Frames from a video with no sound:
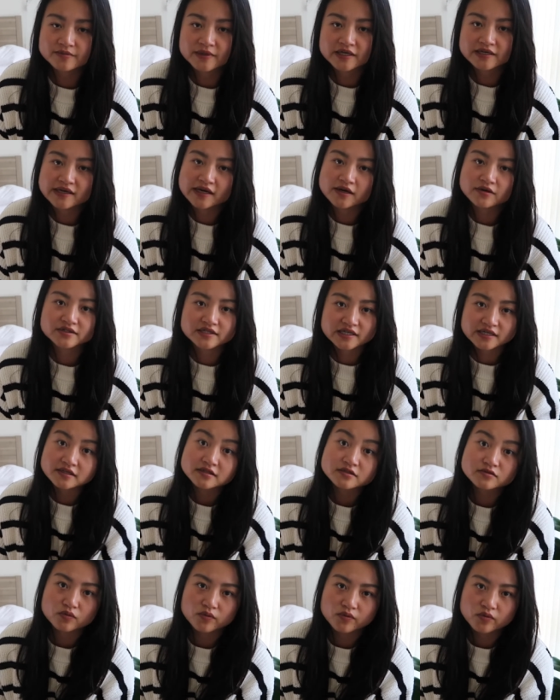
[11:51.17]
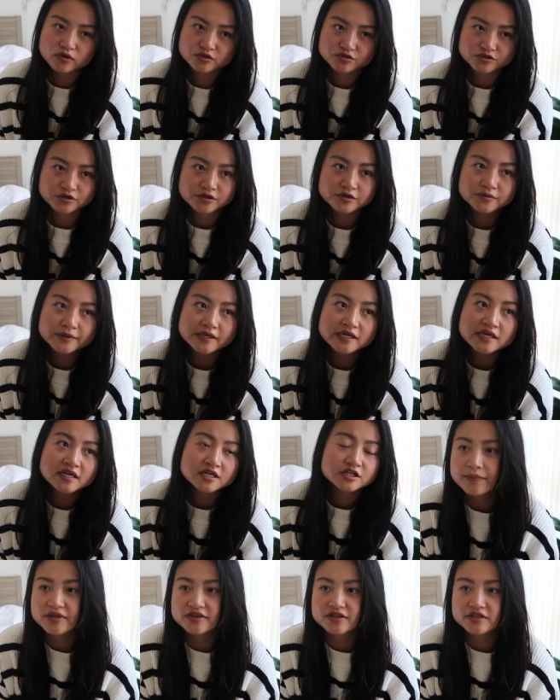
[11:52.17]
my nowadays wardrobe.
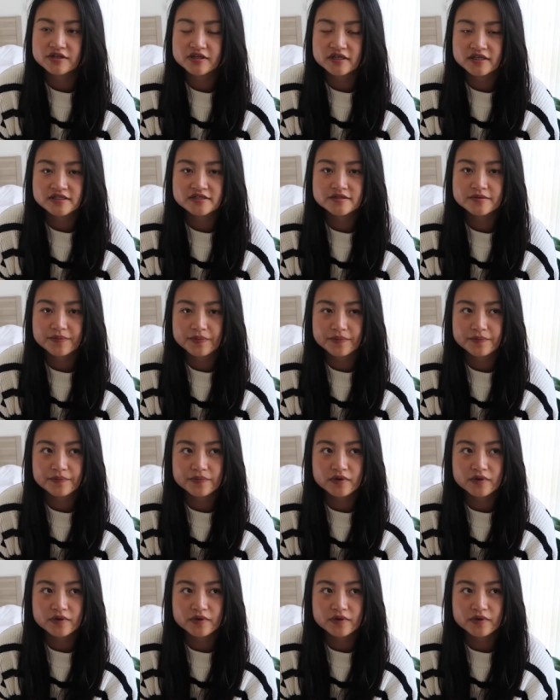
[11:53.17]
But there is a